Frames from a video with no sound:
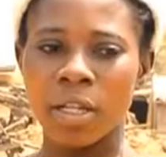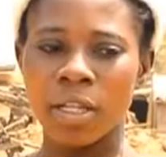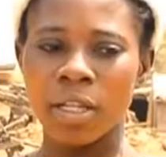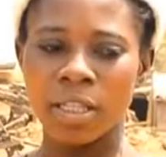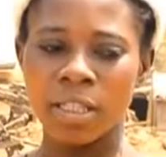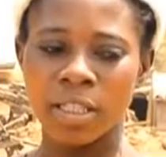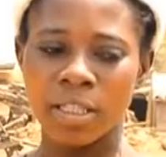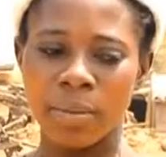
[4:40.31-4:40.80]

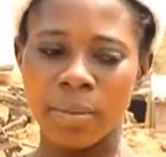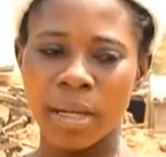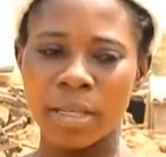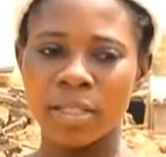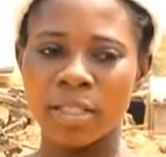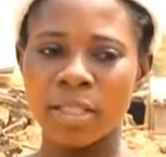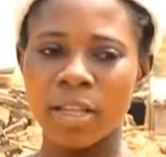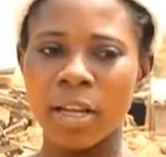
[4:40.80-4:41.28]
spread of
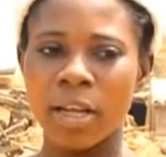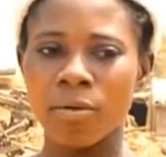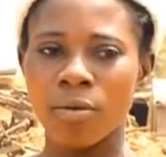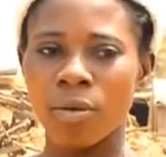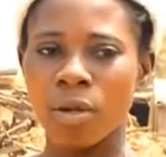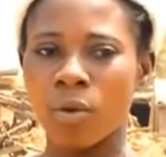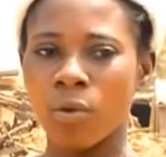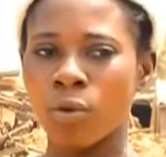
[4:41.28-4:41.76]

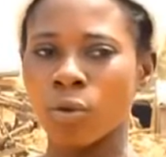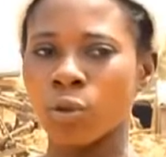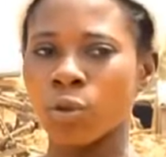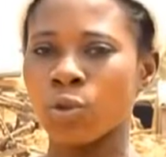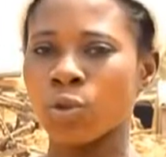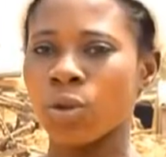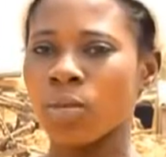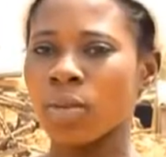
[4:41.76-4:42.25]
diseases in the
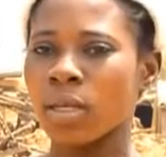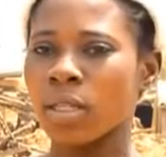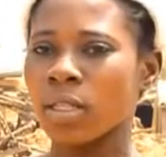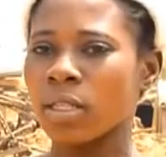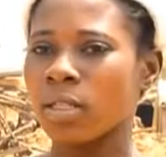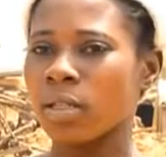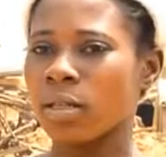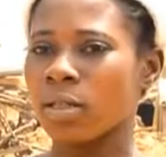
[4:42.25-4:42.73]

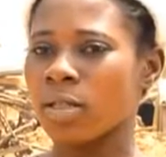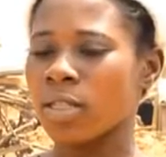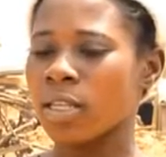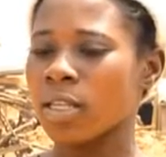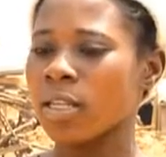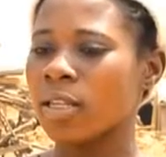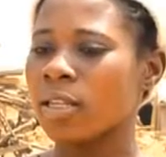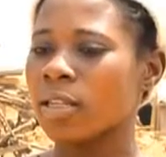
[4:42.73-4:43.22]
community,
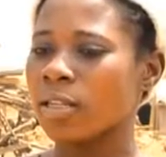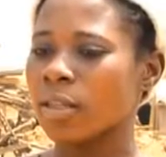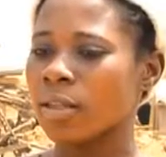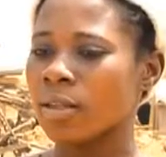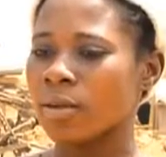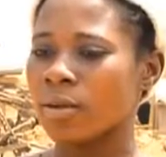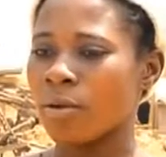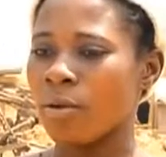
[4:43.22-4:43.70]
and this
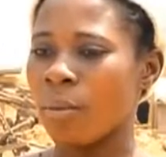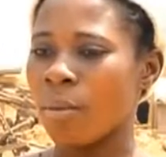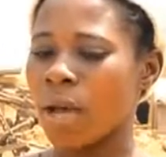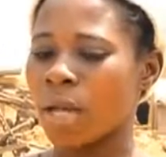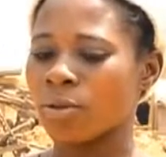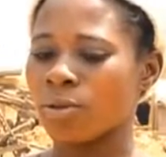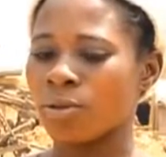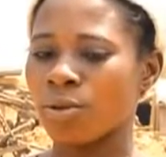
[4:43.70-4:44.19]
keeps
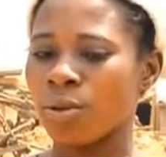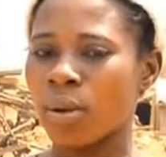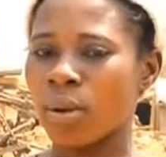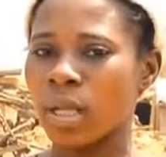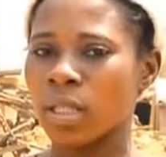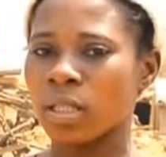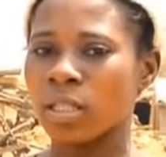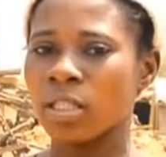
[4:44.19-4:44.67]
us and
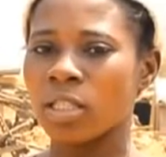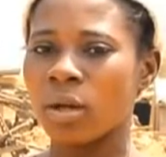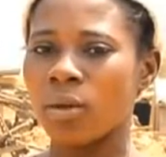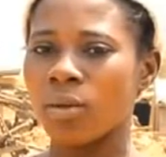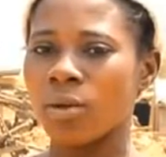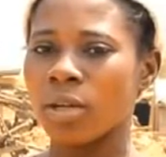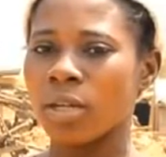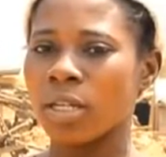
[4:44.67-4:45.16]
our
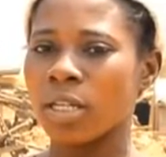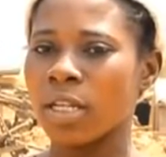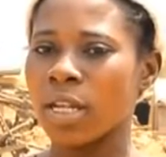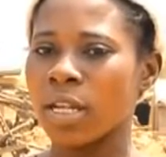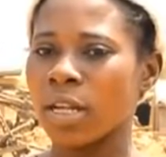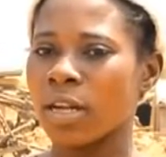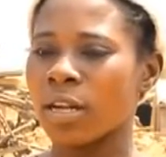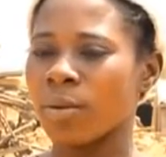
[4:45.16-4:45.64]
families
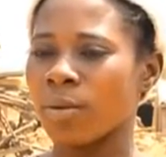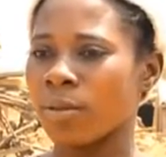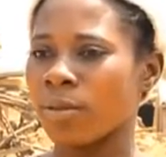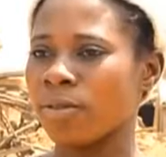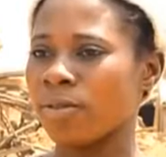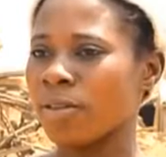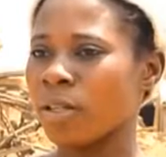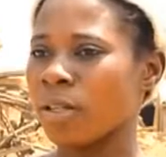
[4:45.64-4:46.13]
healthy.
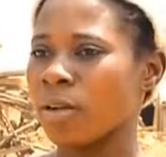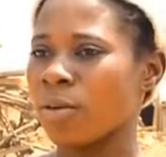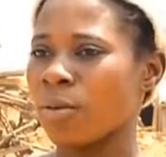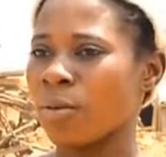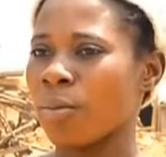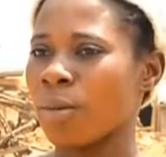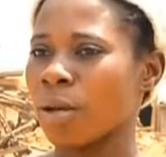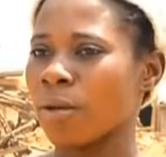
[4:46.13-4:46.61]

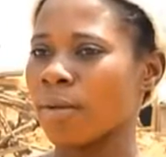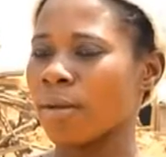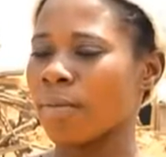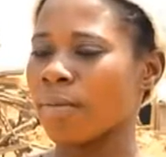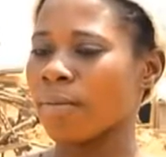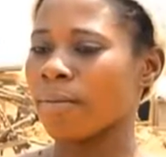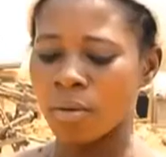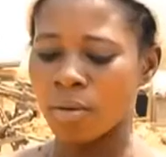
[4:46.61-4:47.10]
That is
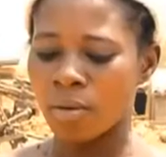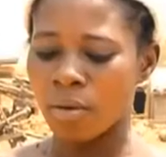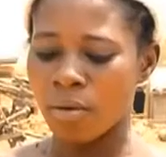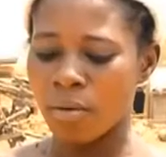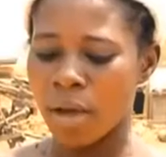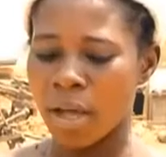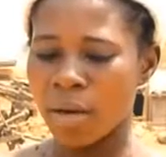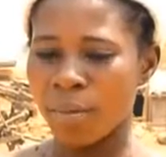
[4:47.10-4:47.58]
why we all
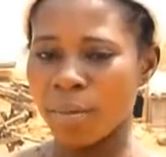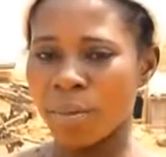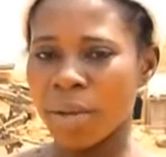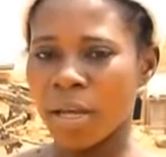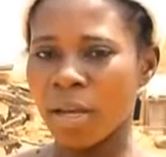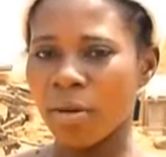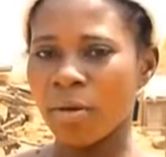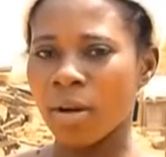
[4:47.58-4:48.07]
come
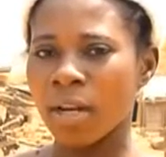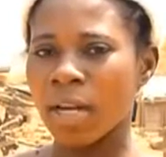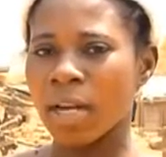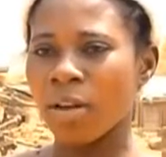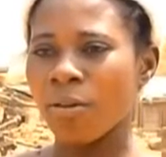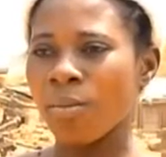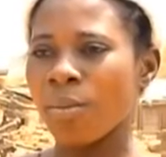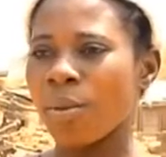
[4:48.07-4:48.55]
together
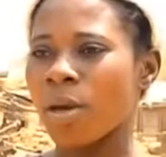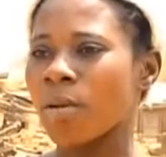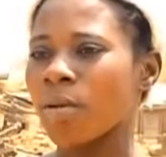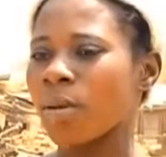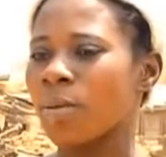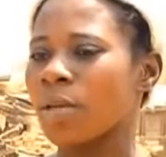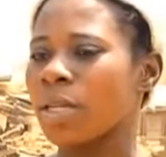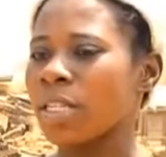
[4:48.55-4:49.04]
to
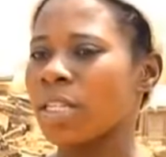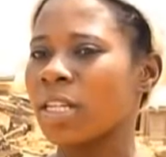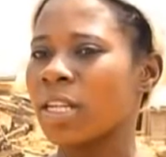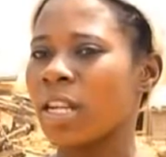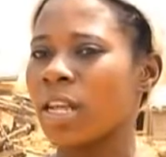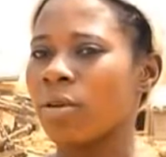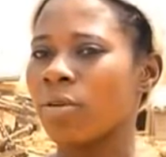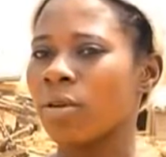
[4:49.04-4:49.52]
help
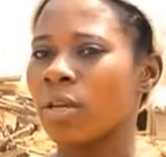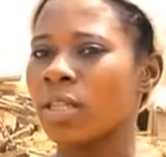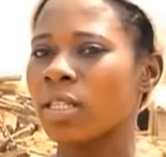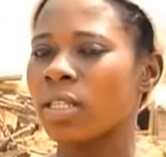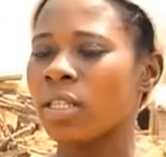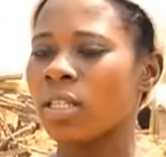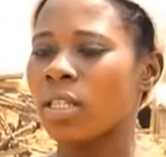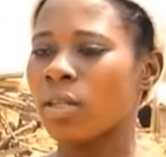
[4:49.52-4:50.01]
put up
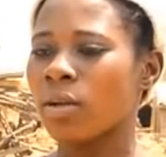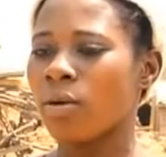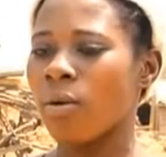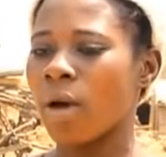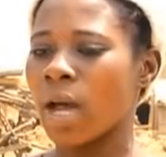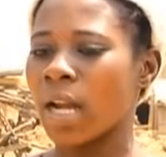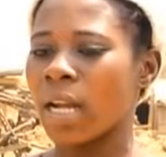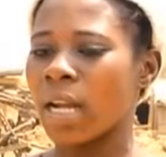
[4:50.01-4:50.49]

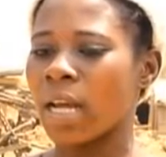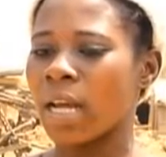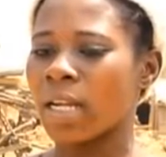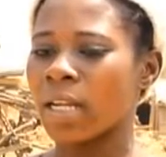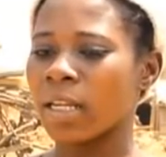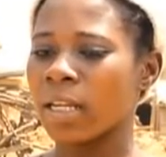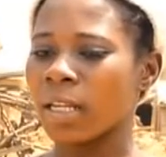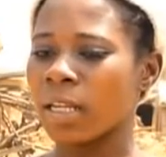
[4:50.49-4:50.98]
latrines in the
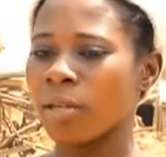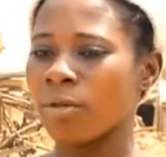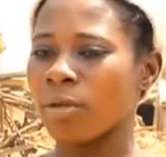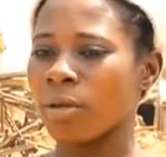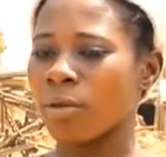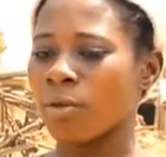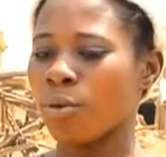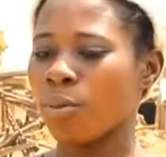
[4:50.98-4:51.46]
various
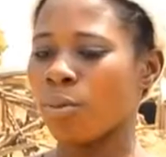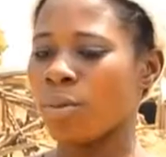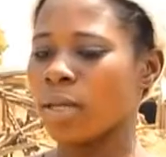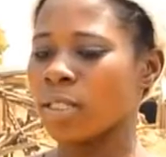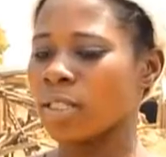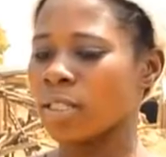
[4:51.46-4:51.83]
homes.